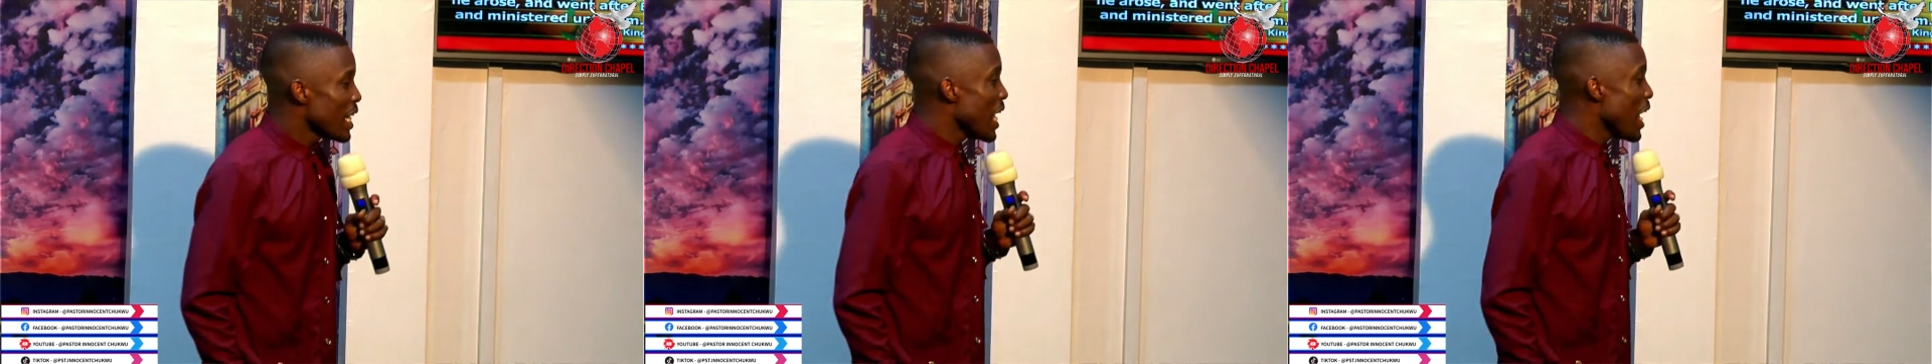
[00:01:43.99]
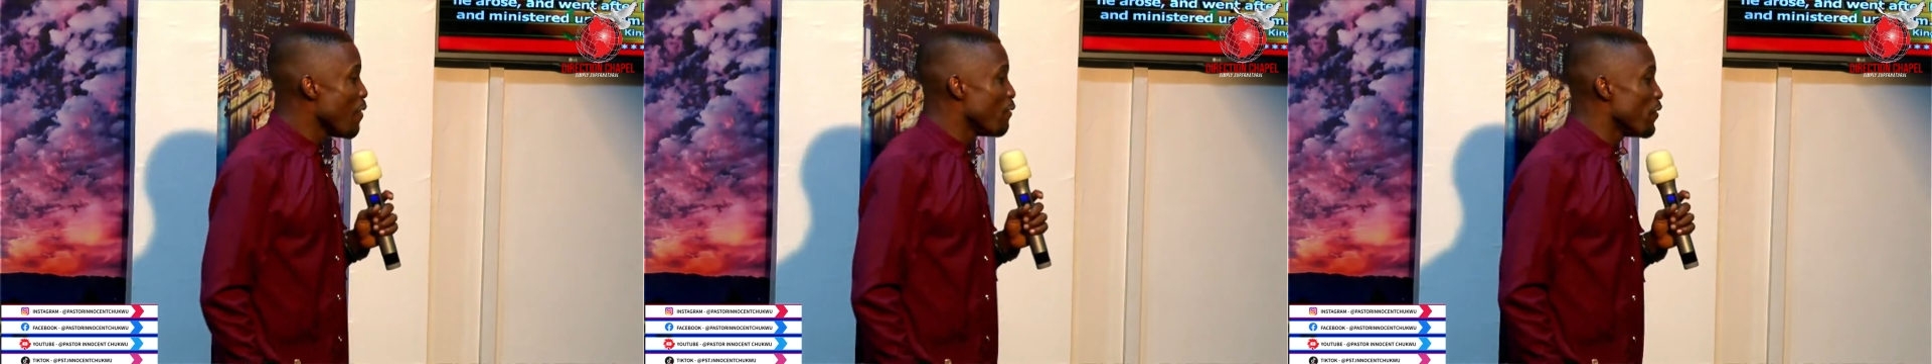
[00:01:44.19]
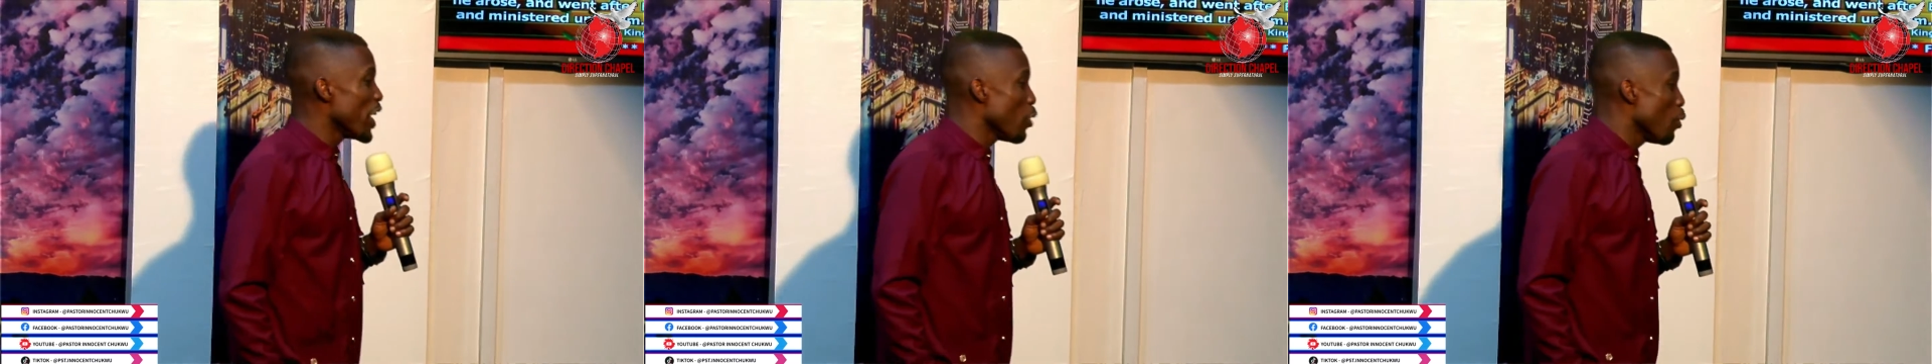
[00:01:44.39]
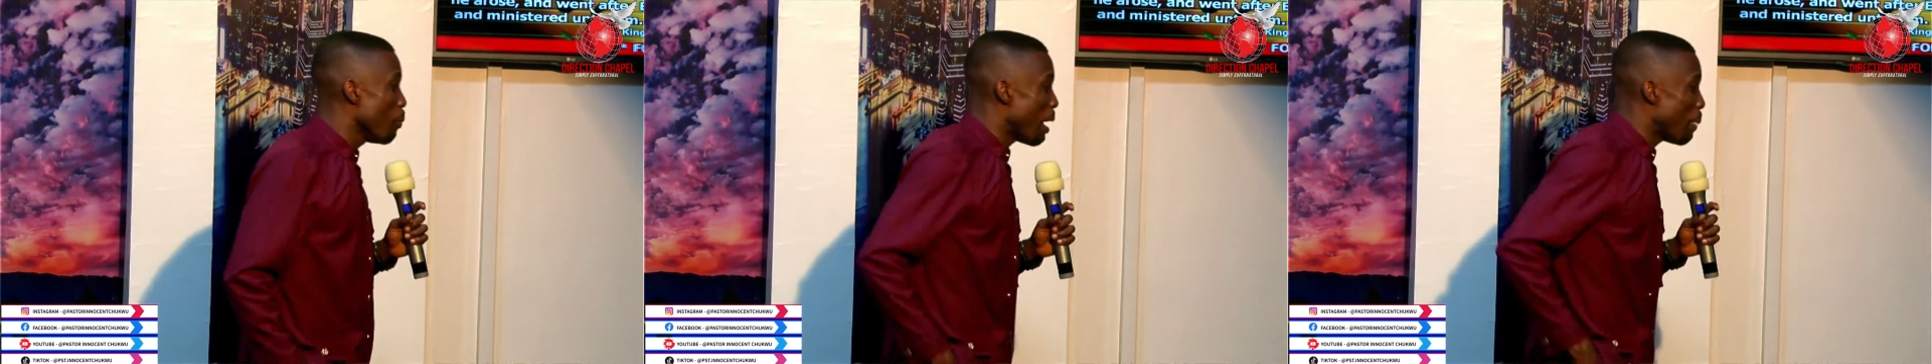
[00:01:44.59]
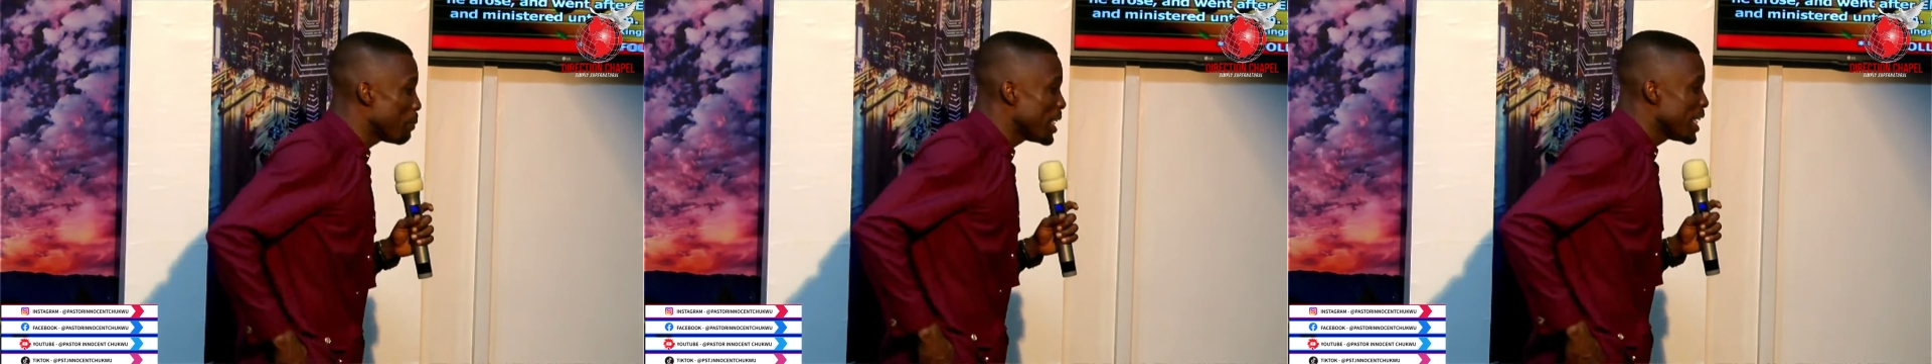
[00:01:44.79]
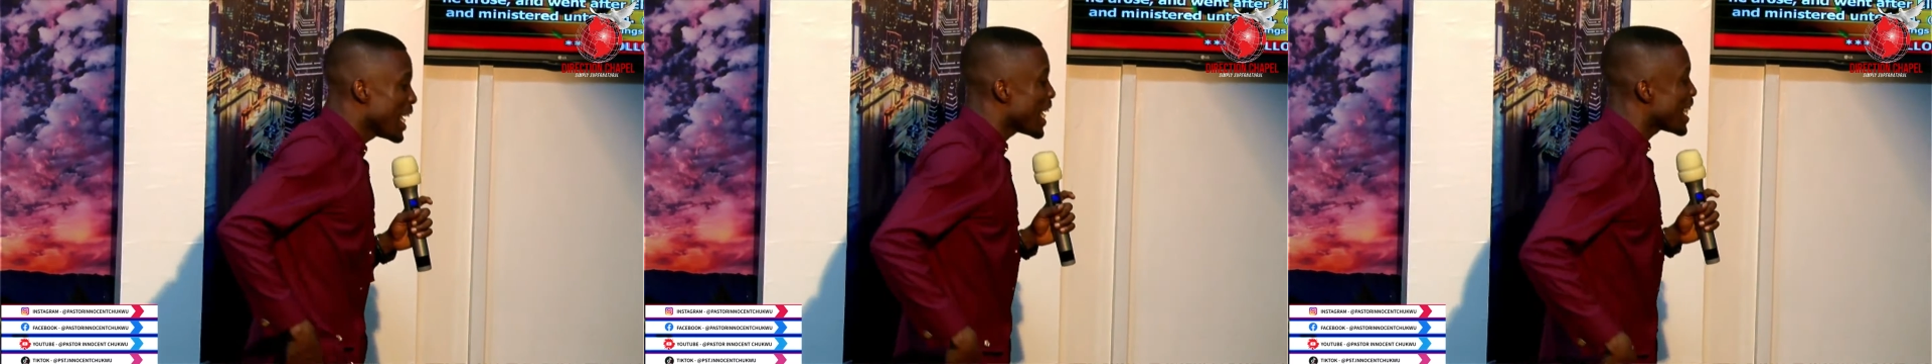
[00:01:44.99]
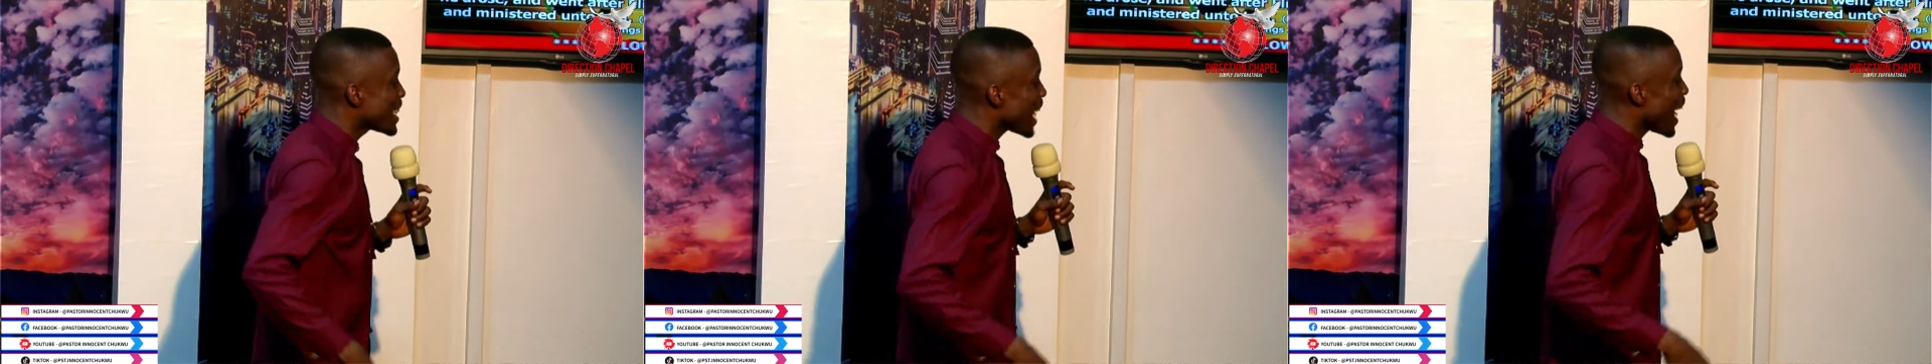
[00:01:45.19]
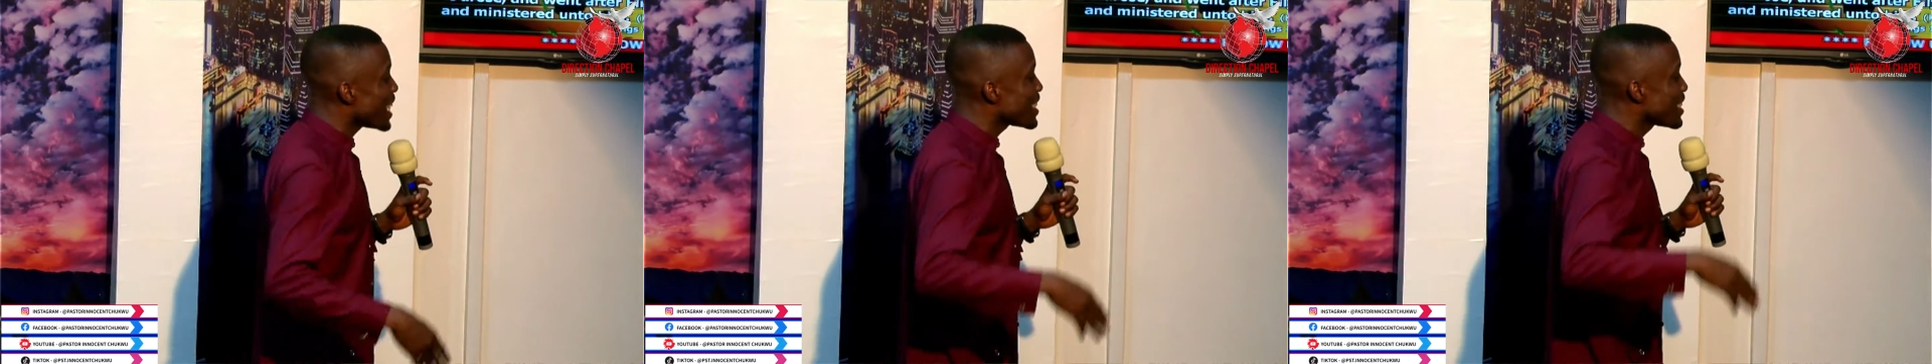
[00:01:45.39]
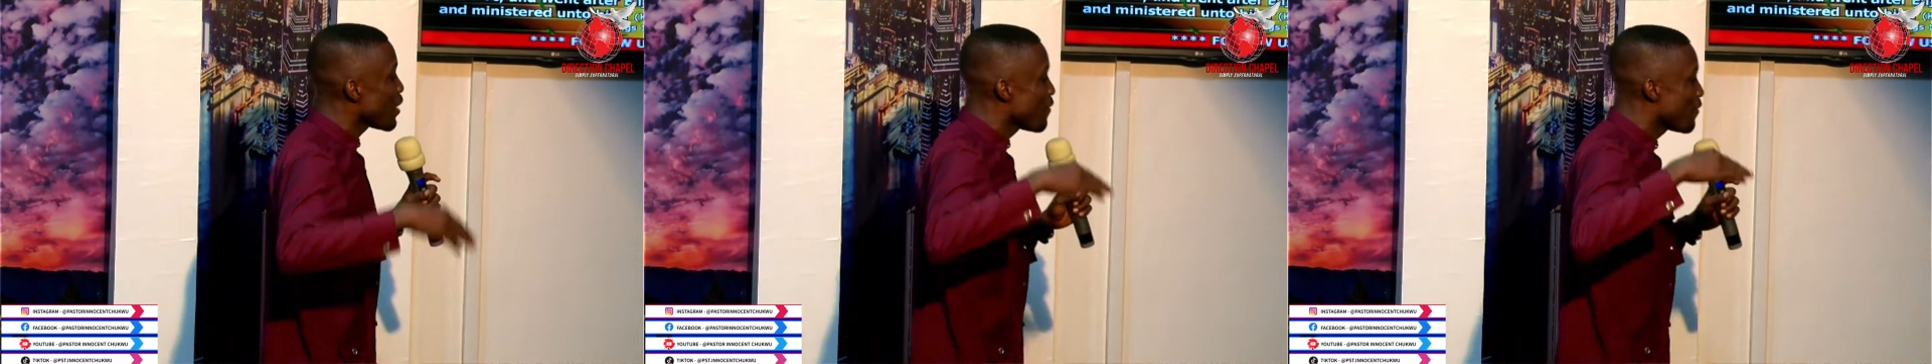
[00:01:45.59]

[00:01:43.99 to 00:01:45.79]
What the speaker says: every human being enters the